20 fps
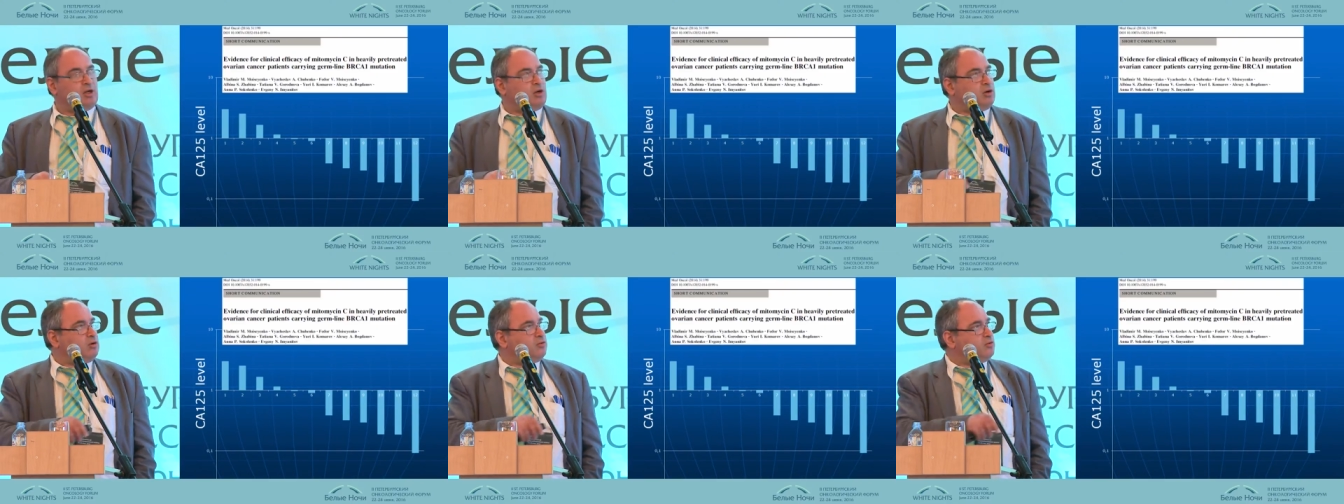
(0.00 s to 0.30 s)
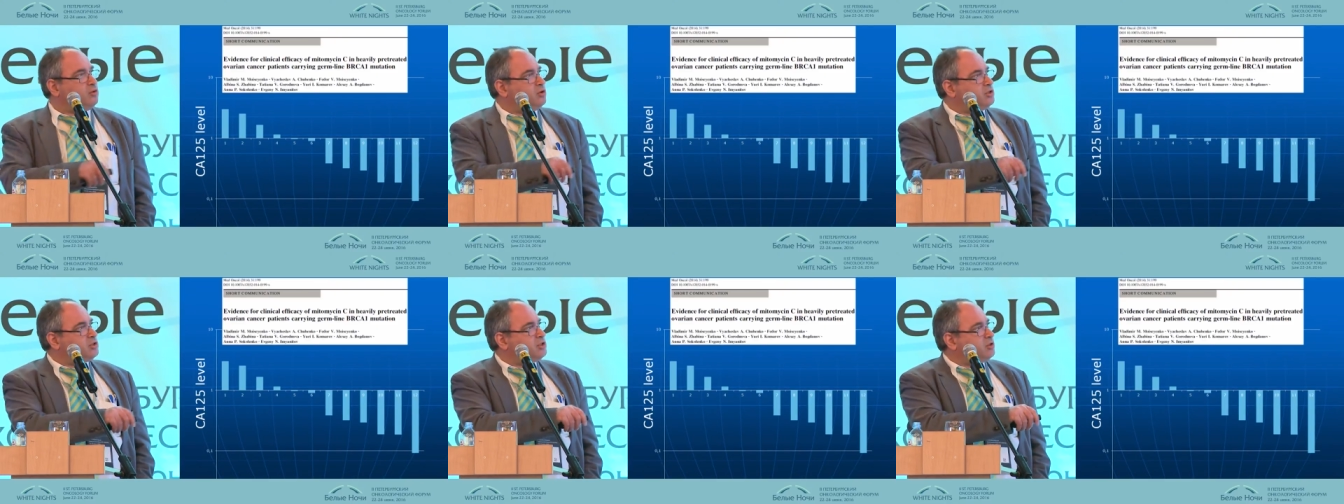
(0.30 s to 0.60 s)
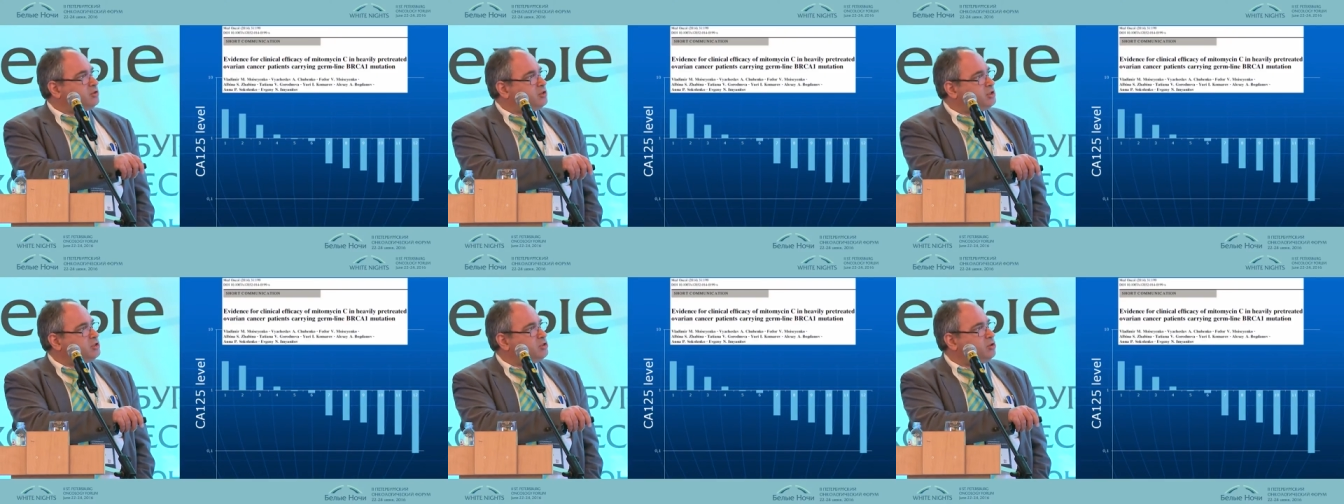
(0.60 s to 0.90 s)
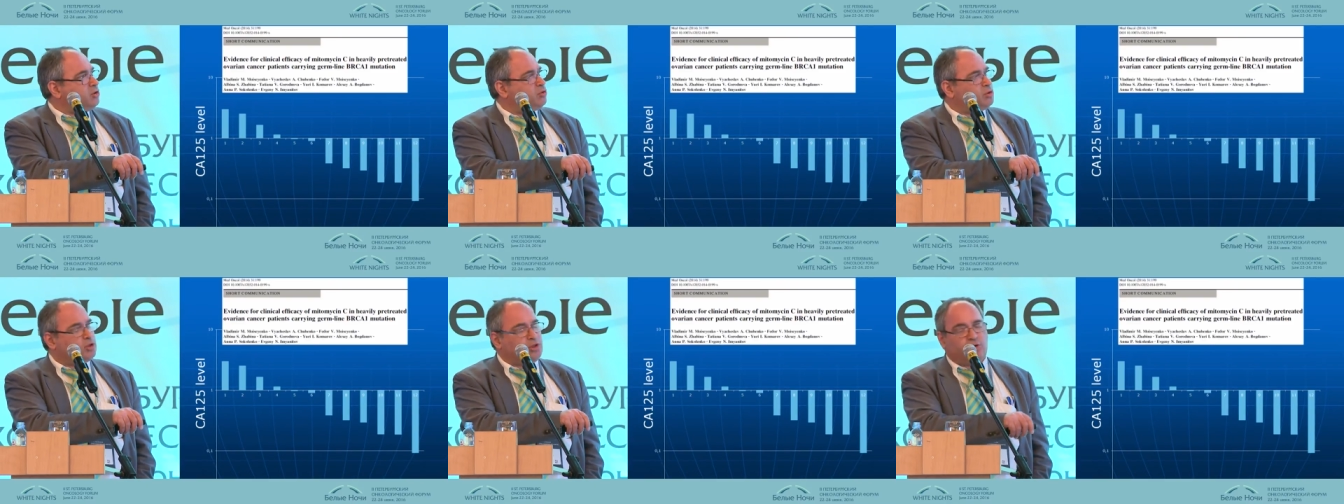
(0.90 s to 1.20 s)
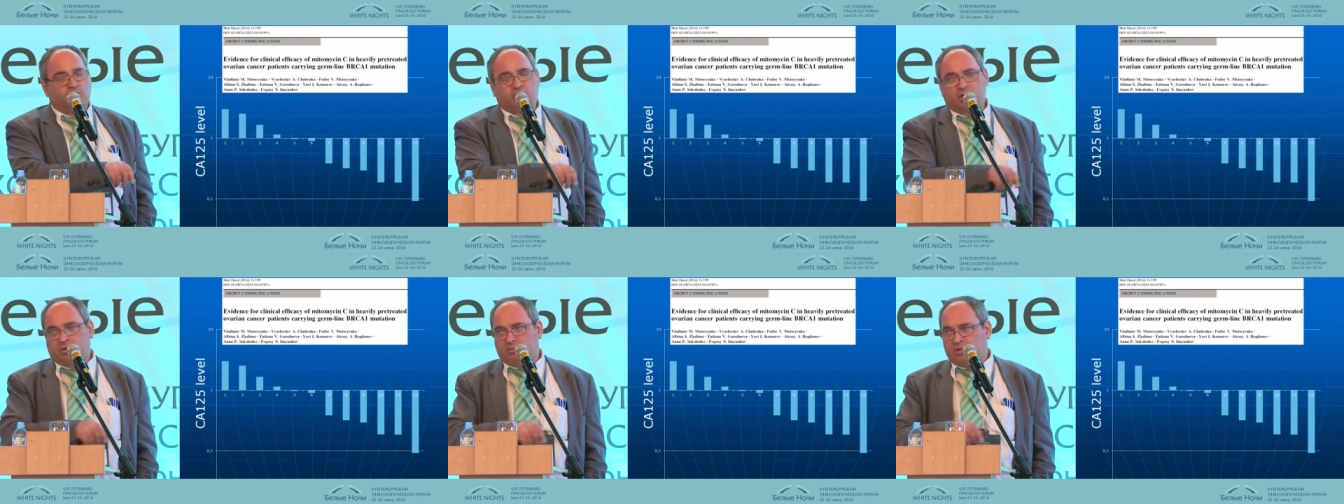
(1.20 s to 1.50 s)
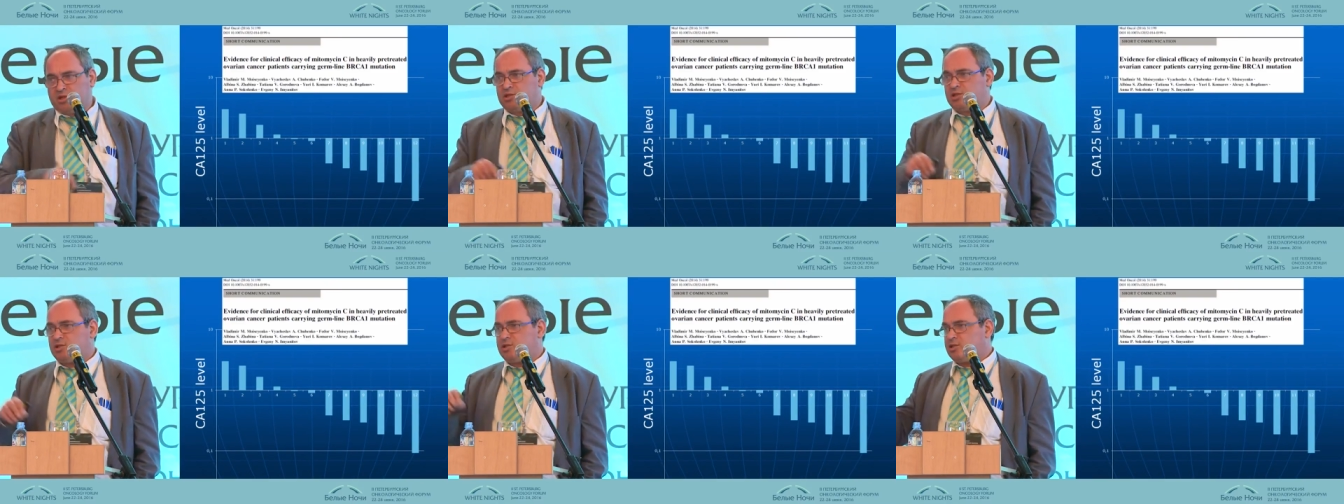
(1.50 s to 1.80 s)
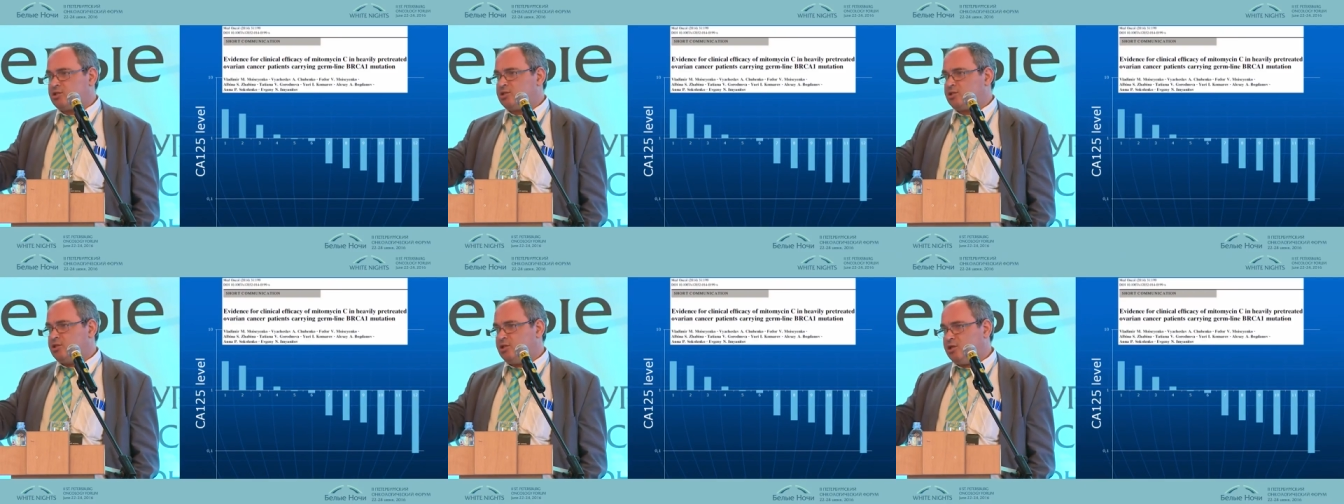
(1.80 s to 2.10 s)
Of course, there is no cure. I mean, this
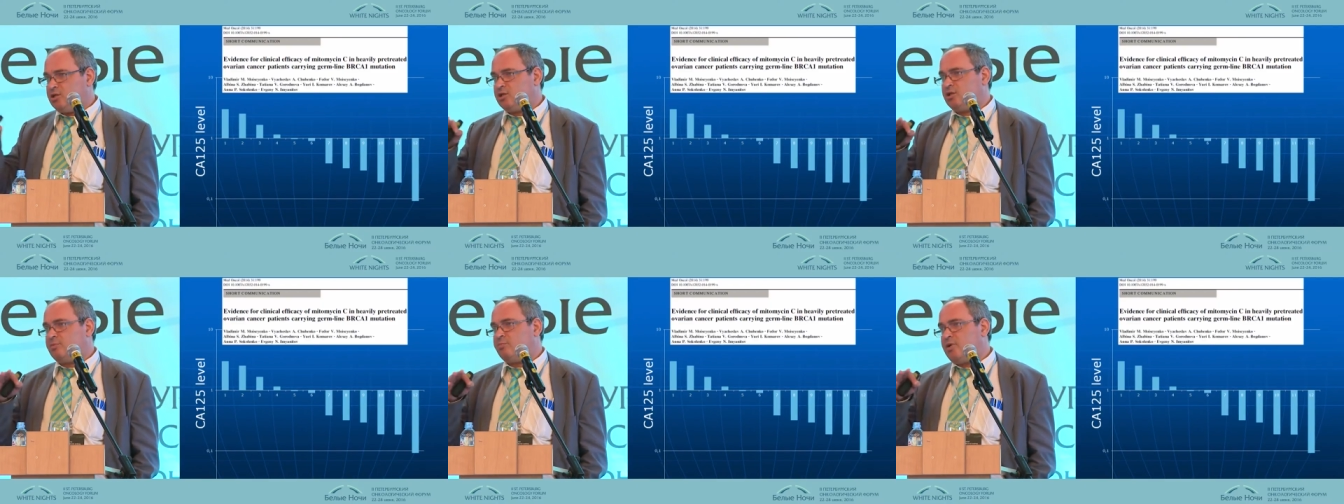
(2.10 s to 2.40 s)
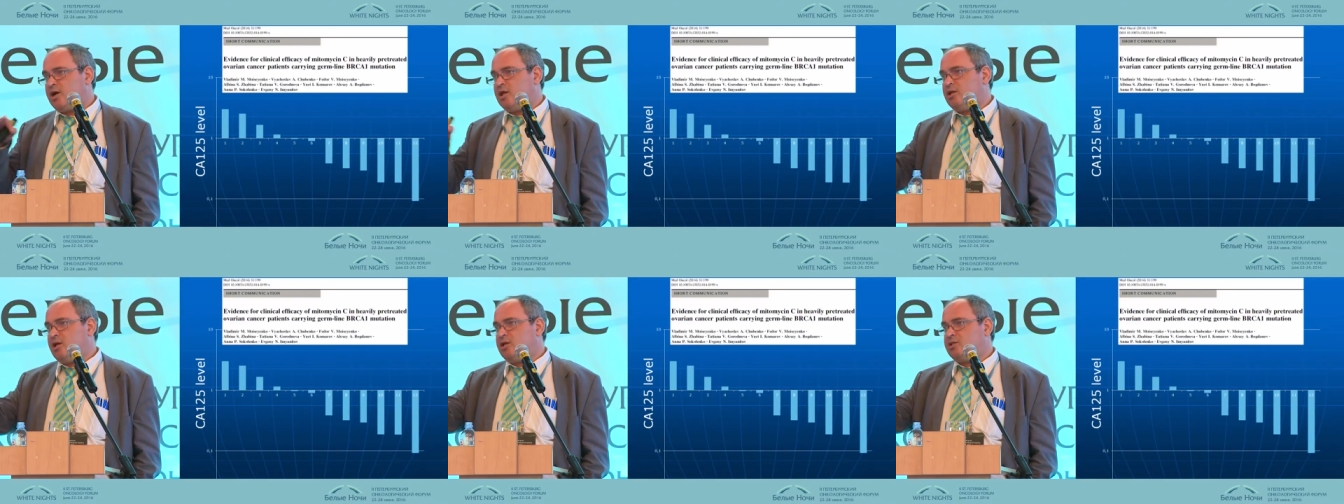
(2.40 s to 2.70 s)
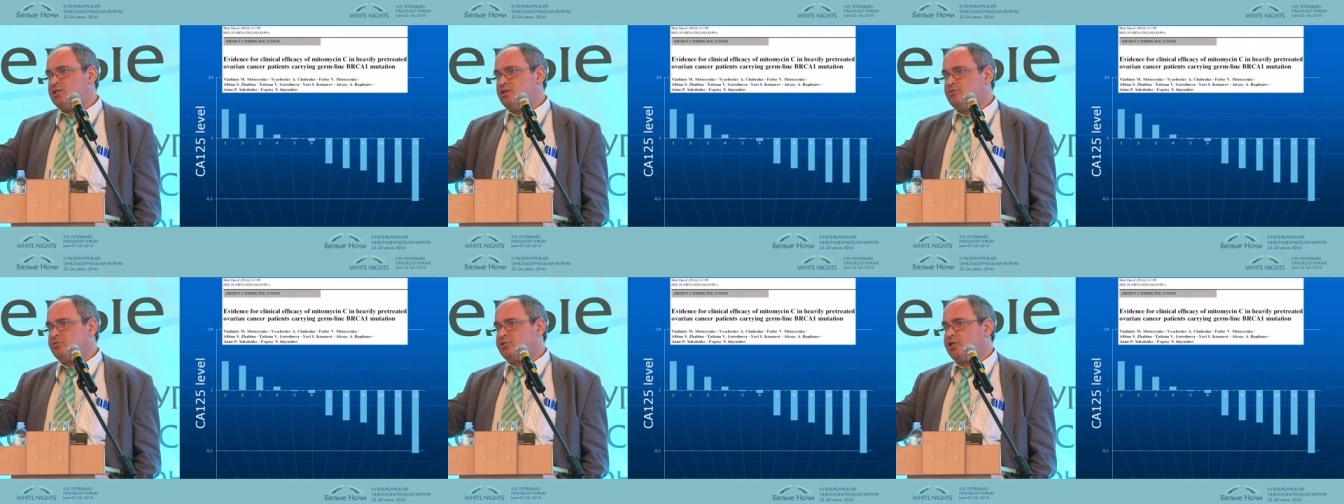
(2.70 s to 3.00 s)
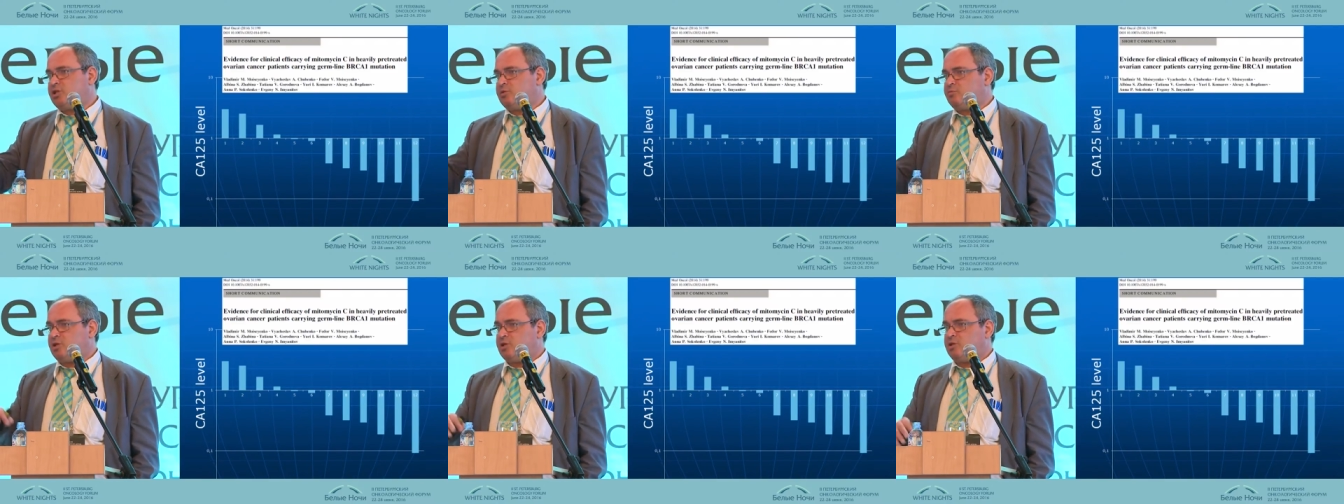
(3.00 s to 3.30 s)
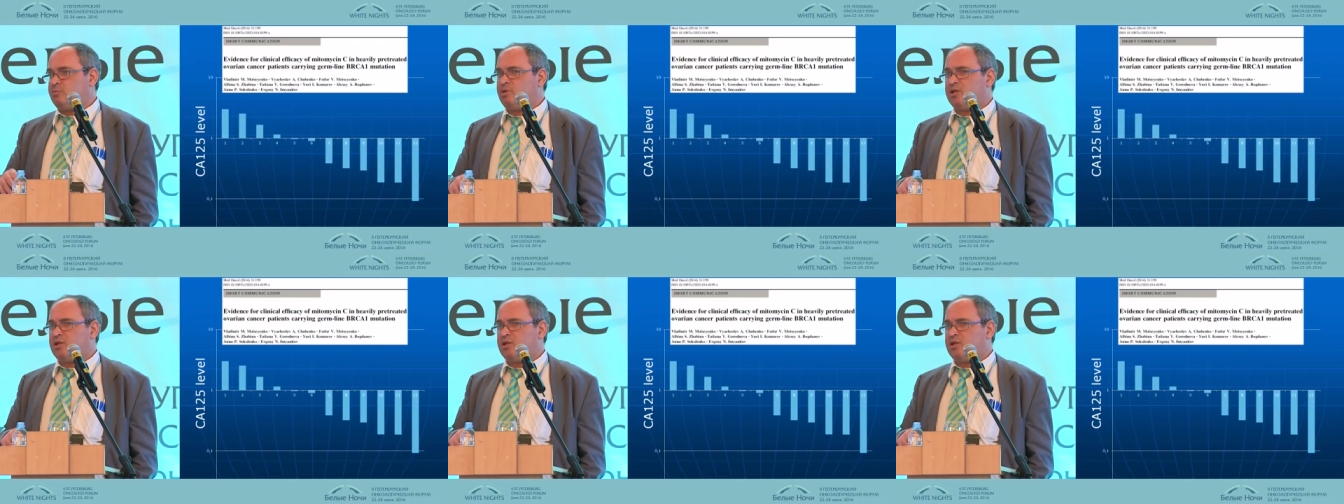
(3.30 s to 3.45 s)
is still a palliative treatment,